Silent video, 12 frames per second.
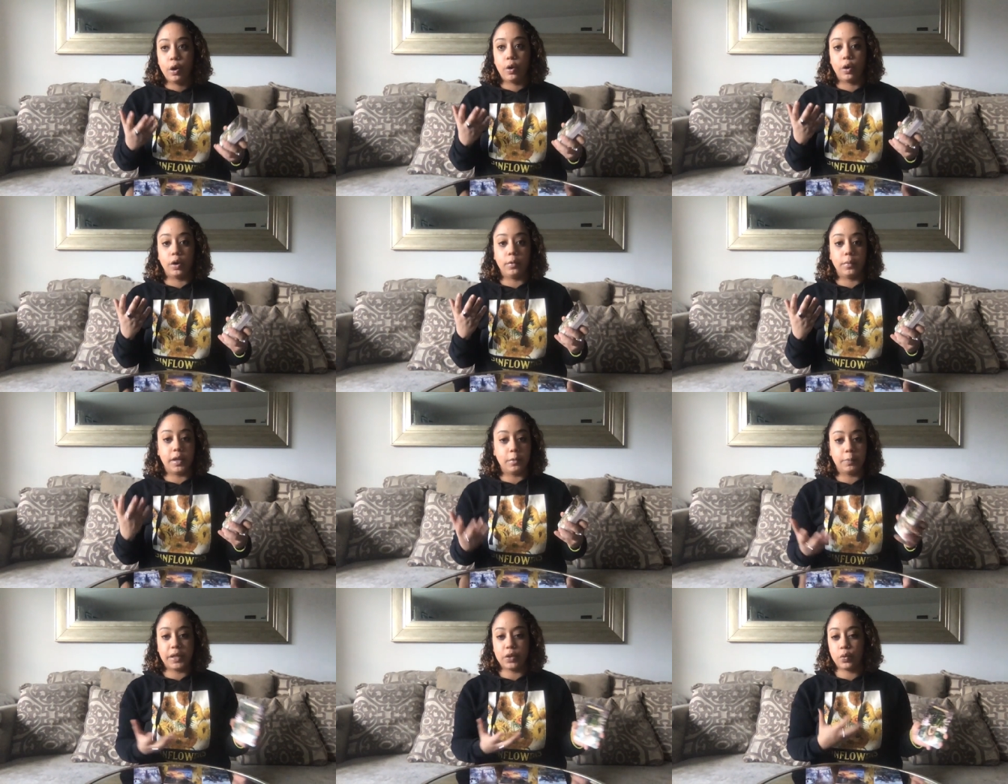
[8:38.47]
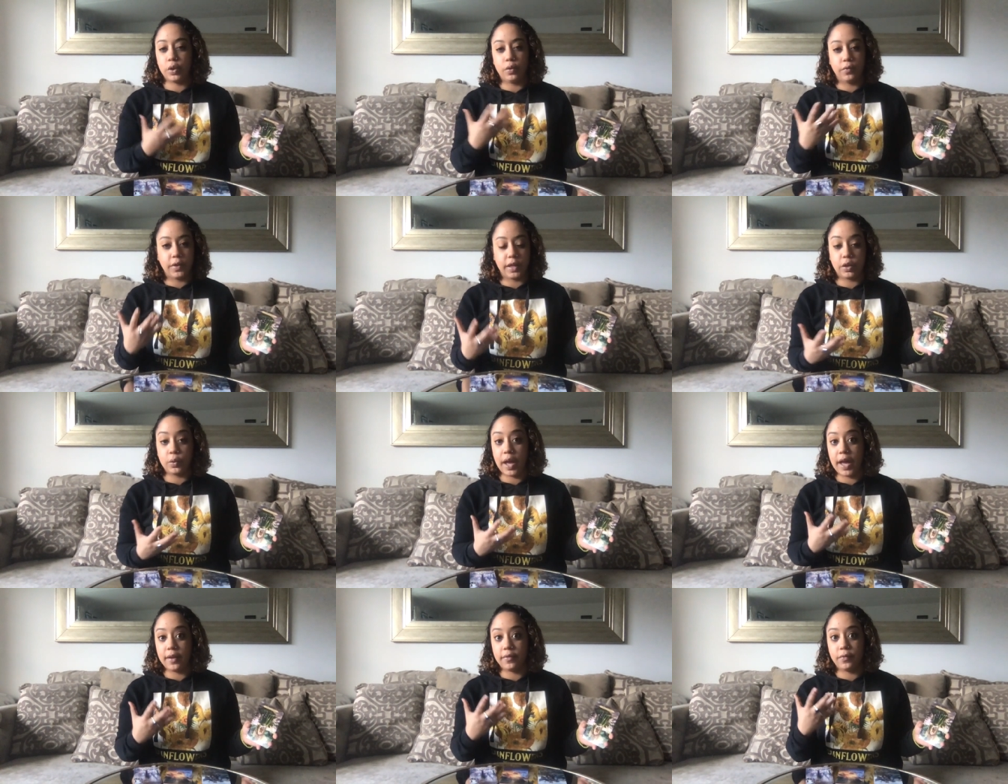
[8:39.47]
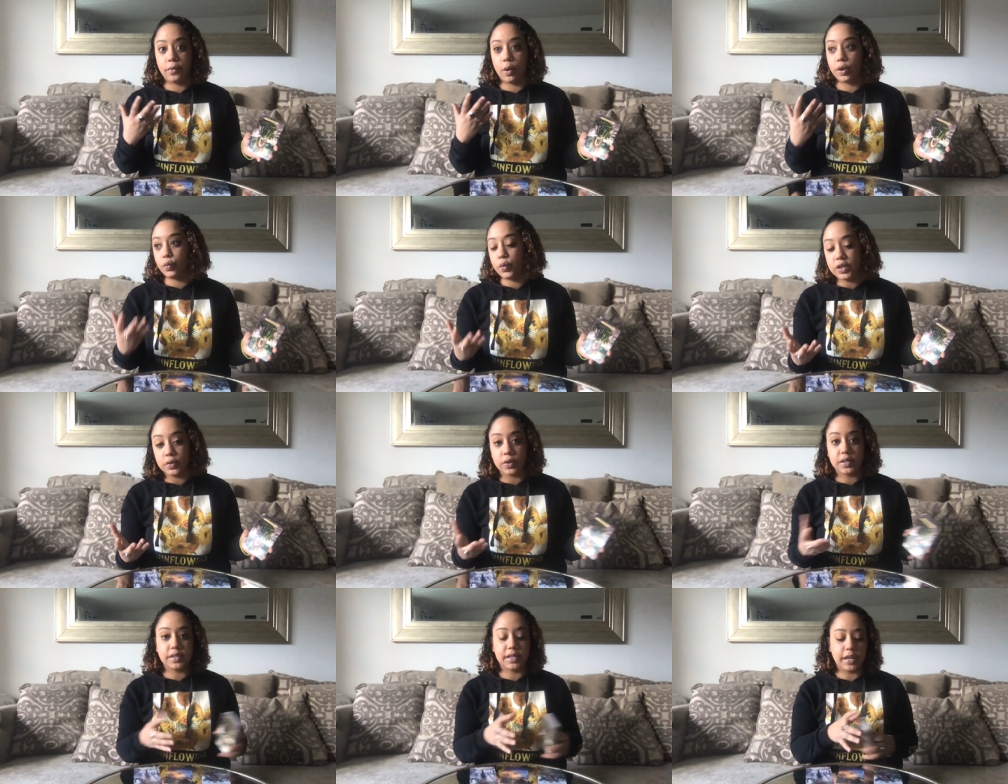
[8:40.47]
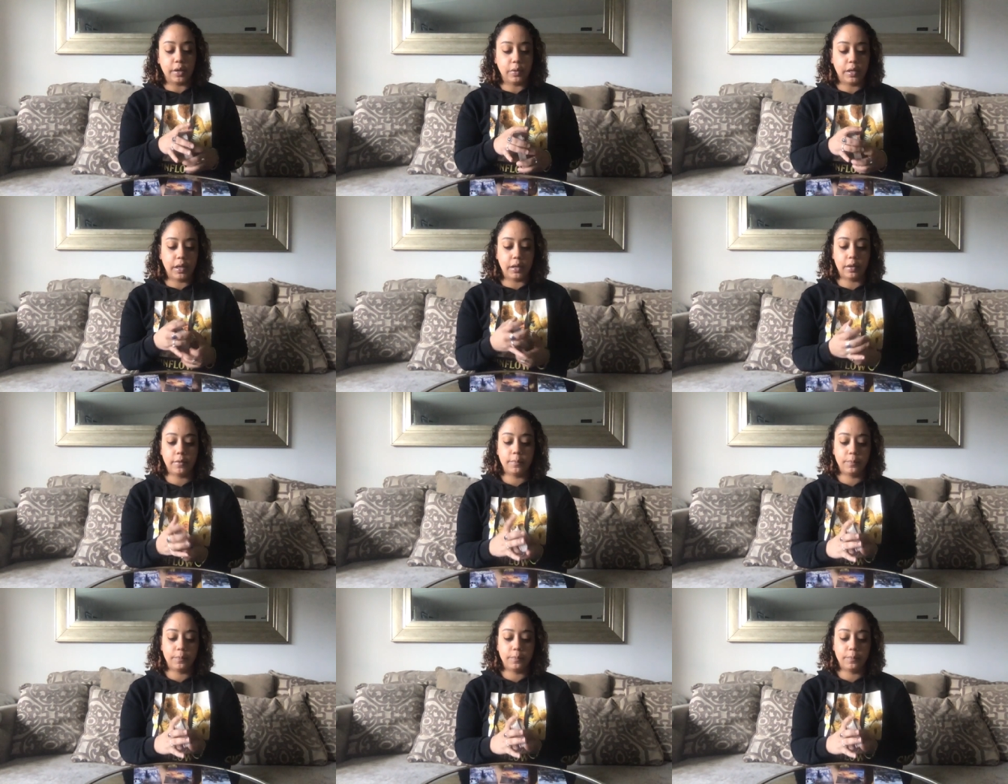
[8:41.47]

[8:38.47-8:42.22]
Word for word: or in a place where you don't feel like you have all the resources that you need.